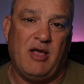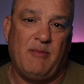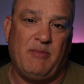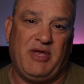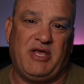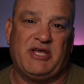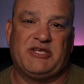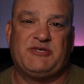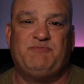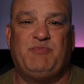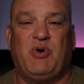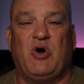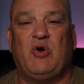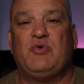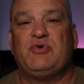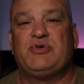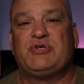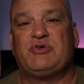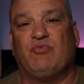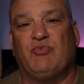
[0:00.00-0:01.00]
because
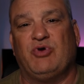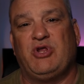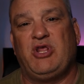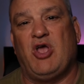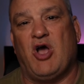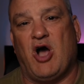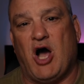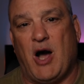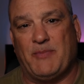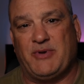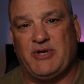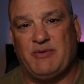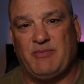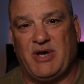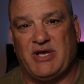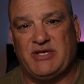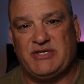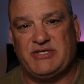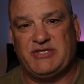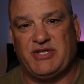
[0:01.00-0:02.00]
Bose really
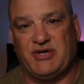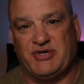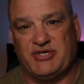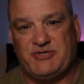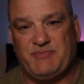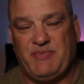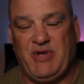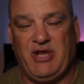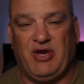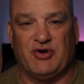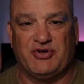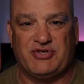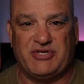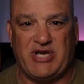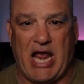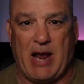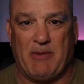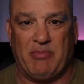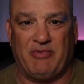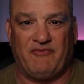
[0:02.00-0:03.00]
optimizes their speakers and
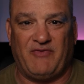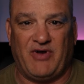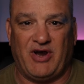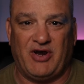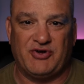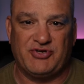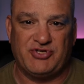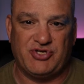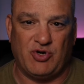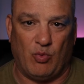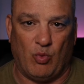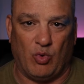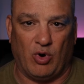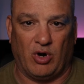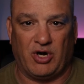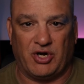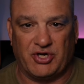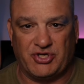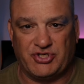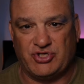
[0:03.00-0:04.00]
amplifiers to
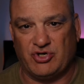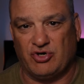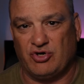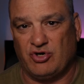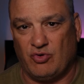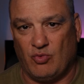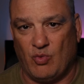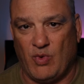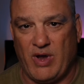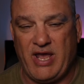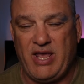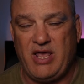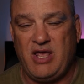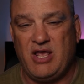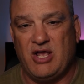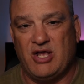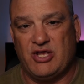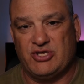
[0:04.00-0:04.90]
work a certain way.